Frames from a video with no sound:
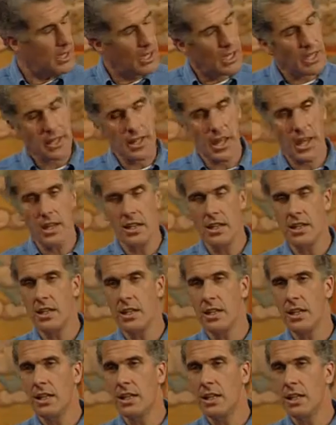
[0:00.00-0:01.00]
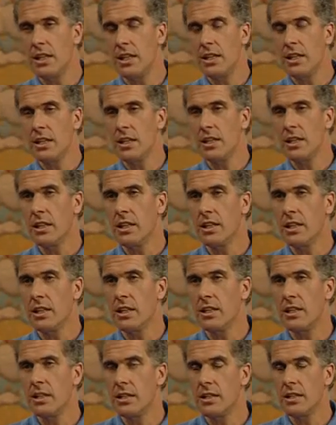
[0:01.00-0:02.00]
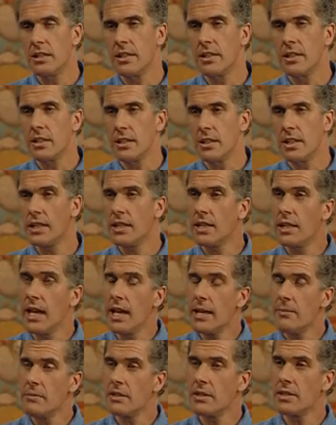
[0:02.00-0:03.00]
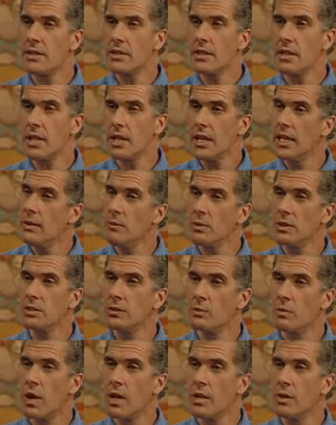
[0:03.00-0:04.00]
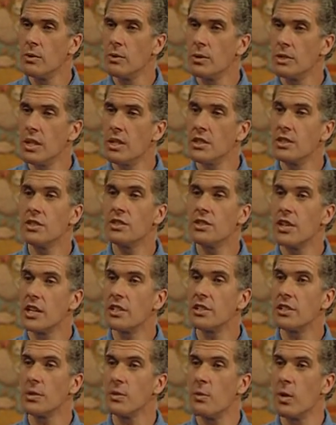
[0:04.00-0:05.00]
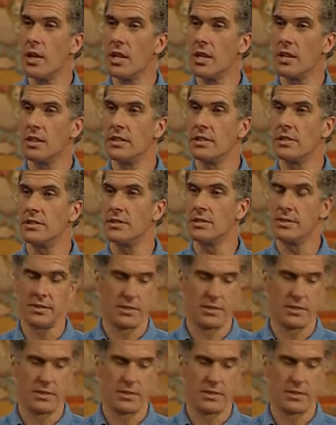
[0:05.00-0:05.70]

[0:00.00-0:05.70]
And then he claimed that he was the one who was going to judge the world.